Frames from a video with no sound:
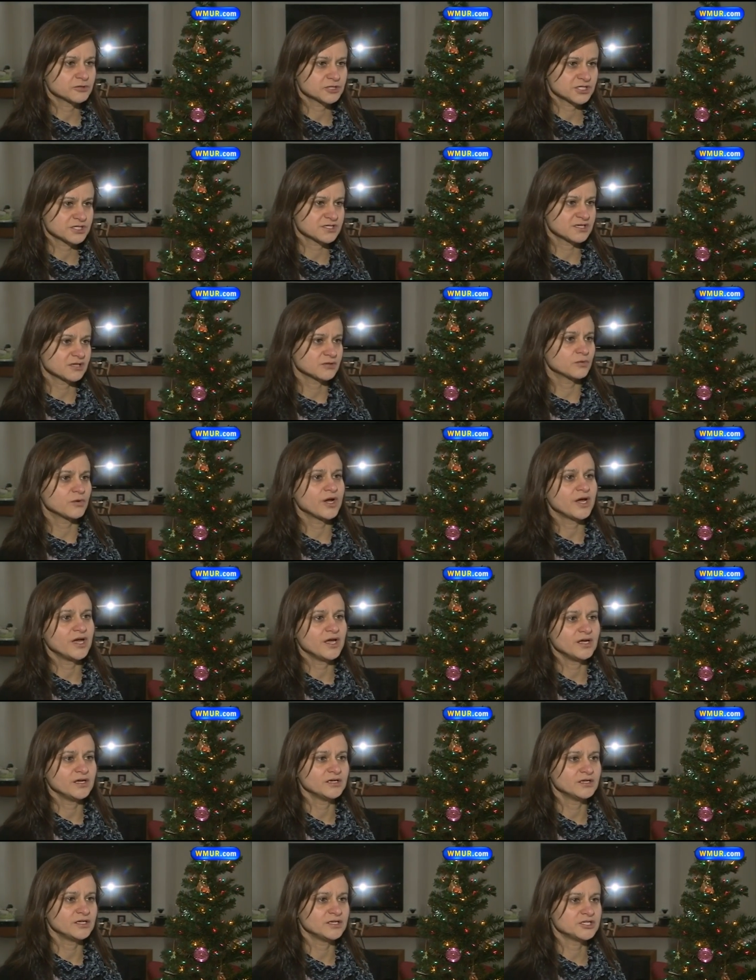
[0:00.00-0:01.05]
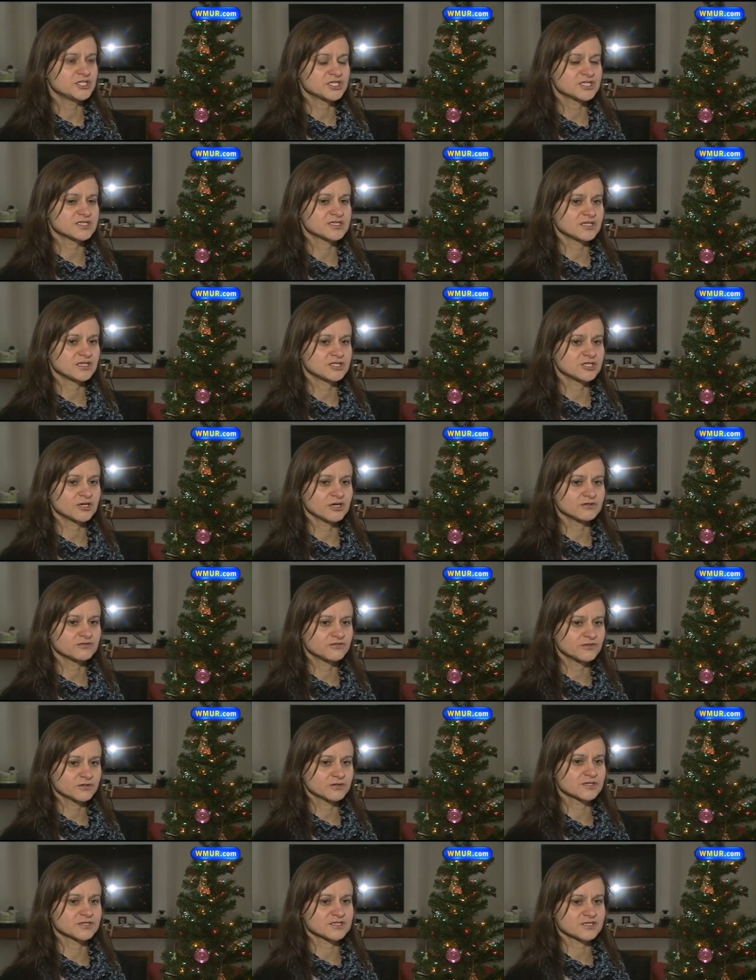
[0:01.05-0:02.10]
of pushes that away and just I try to
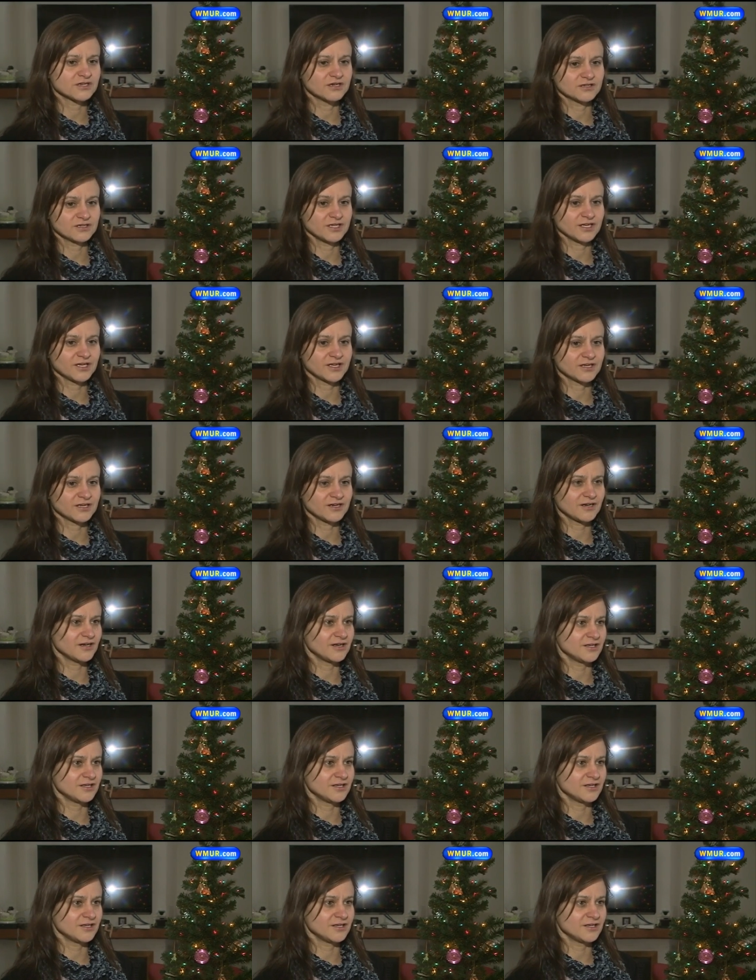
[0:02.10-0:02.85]
focus on like